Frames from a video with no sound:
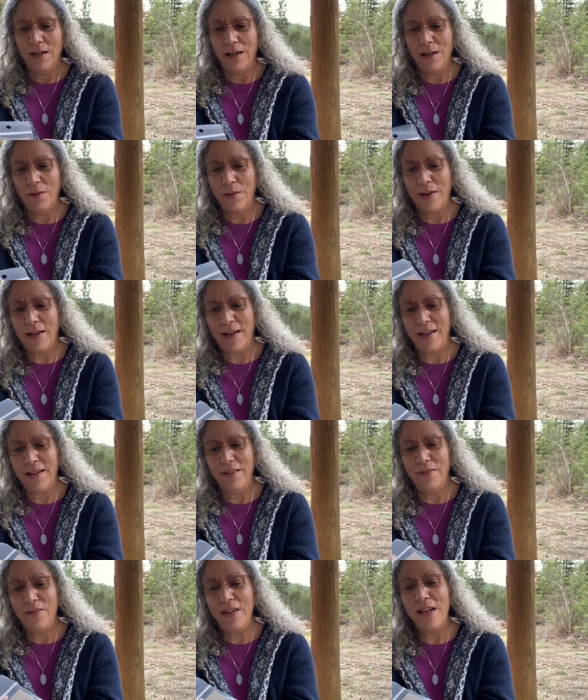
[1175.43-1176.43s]
Okay,
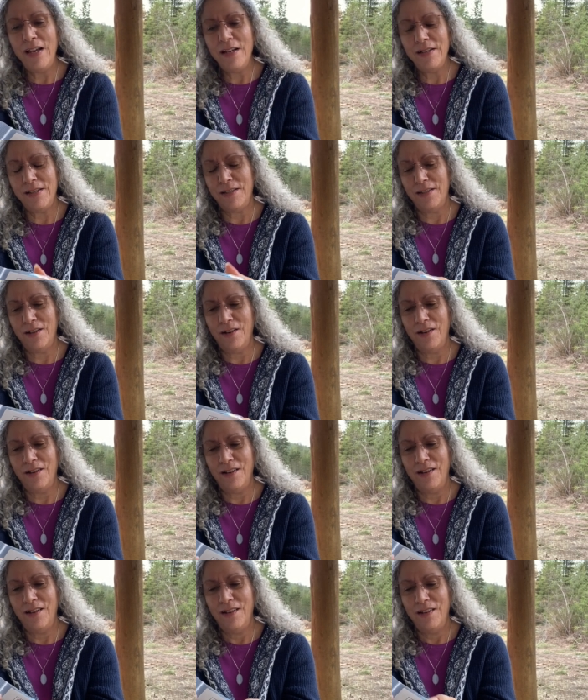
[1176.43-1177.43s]
these,
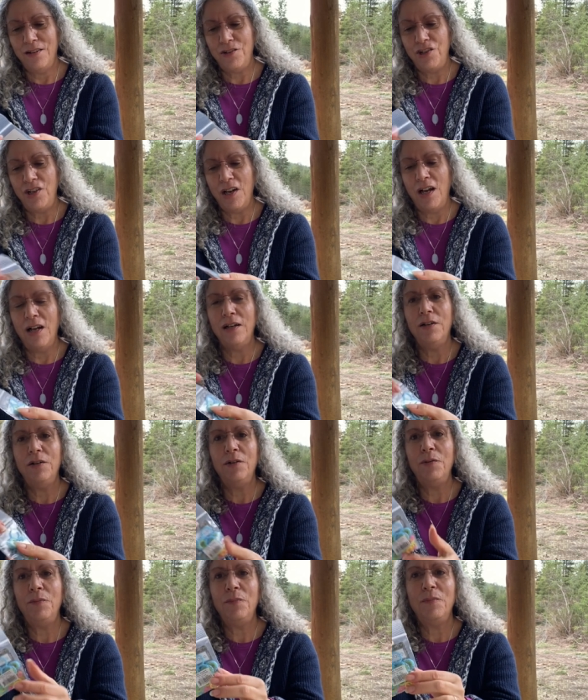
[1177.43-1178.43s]

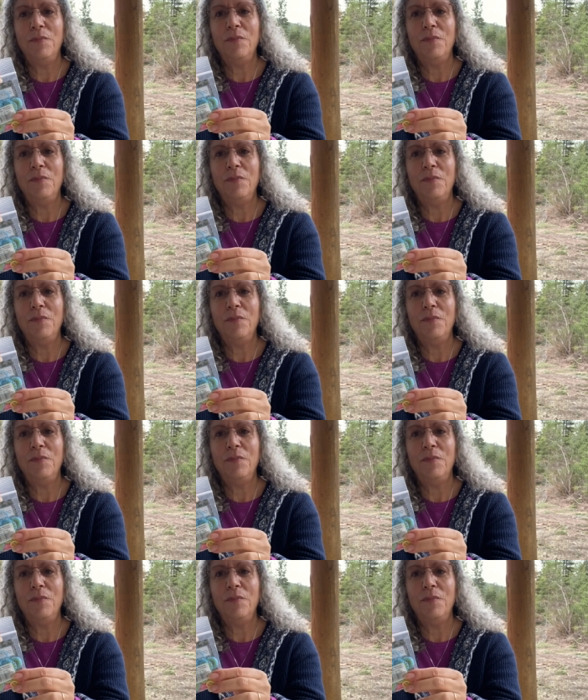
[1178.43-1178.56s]
ChiaoGoo,